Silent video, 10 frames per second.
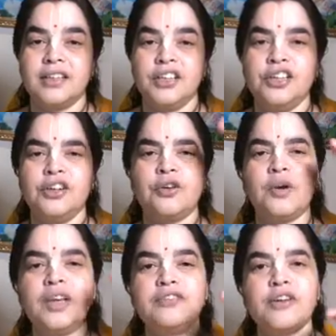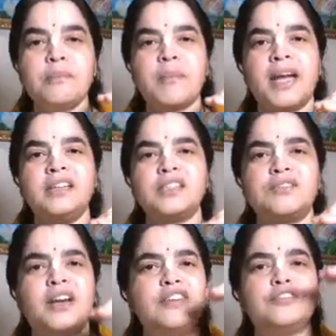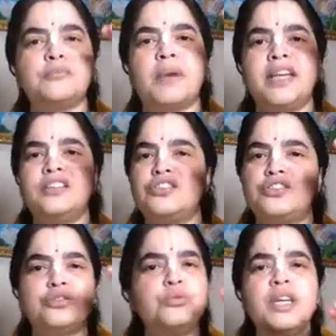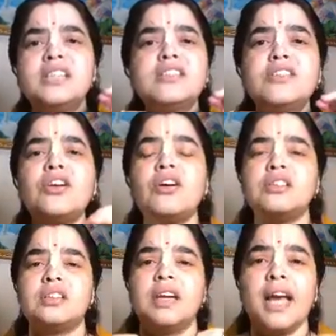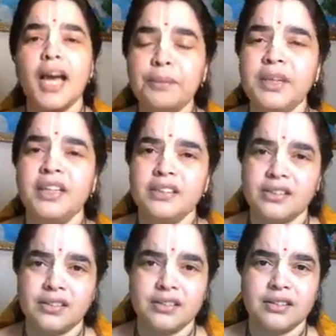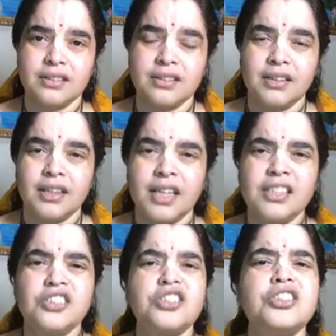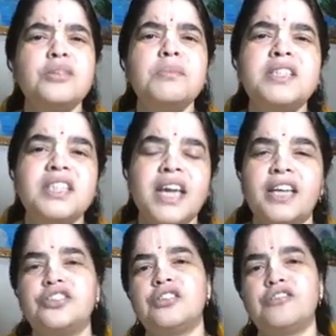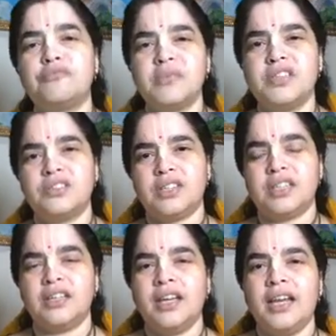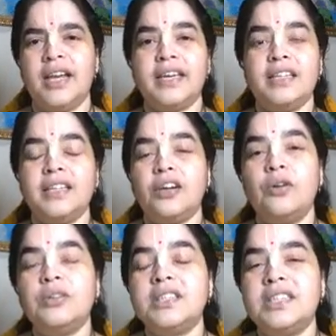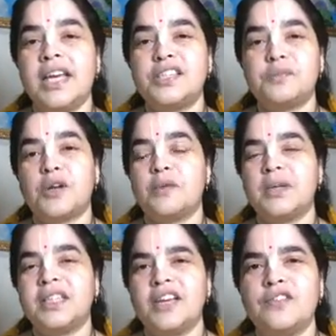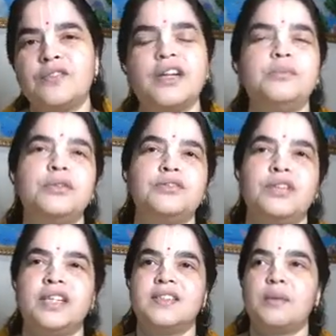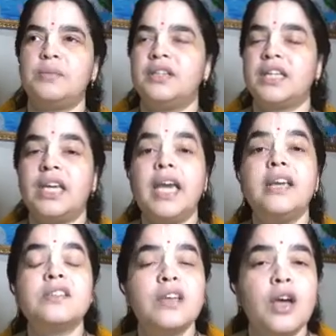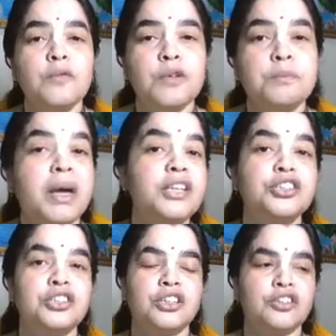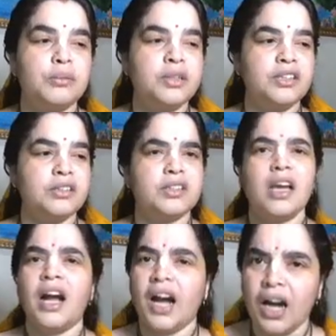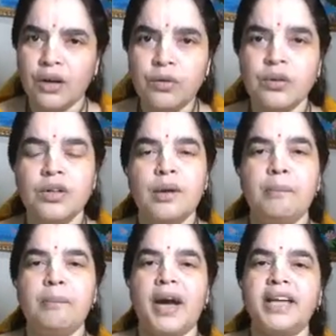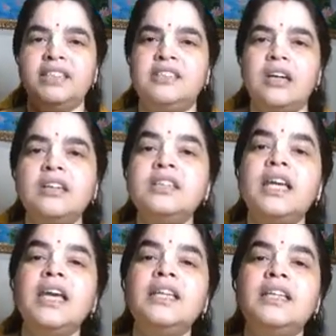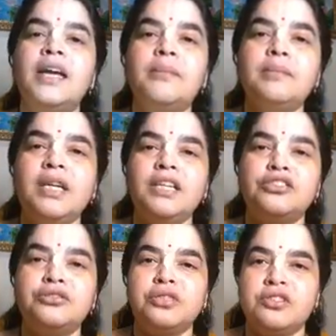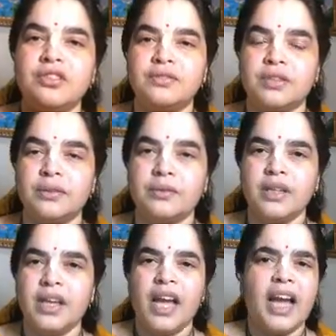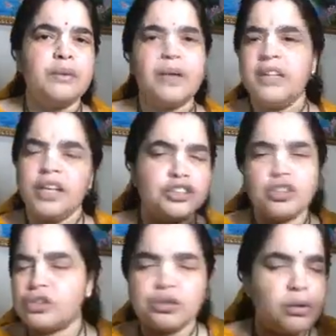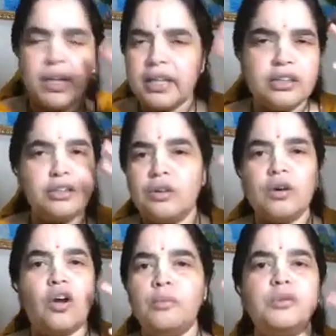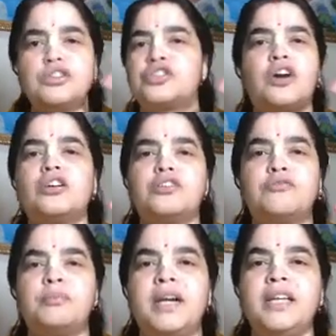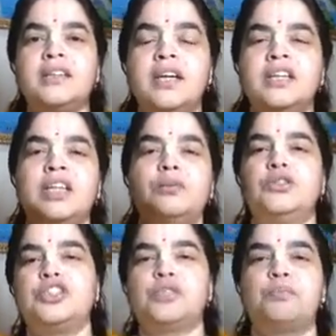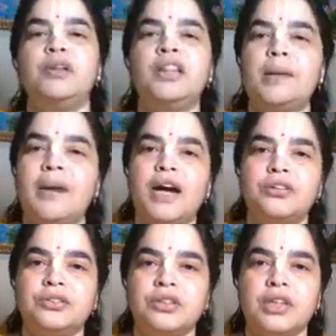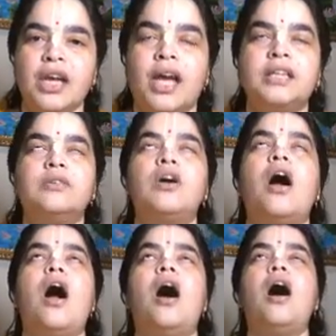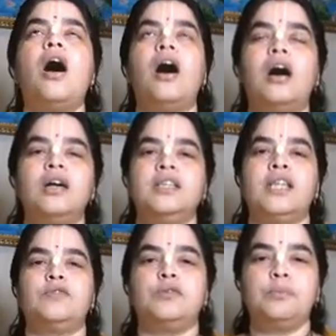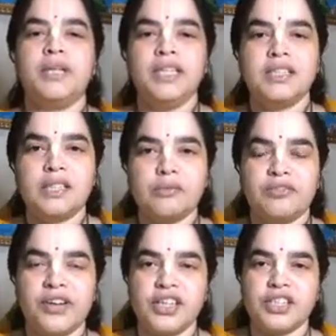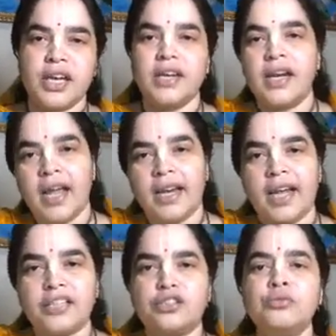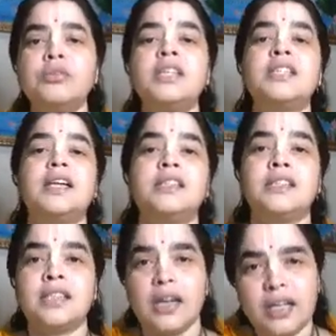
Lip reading: Going from -5 to -2 is not happiness. It is just a mitigation of misery. Like in the olden days, Prabhupada gave a very beautiful example. The kings would punish the criminals. How? By dunking them into the river. And when they're just going, almost short of breath, they would just pull them out. And they would go, they would breathe some fresh air. And as soon as that is done,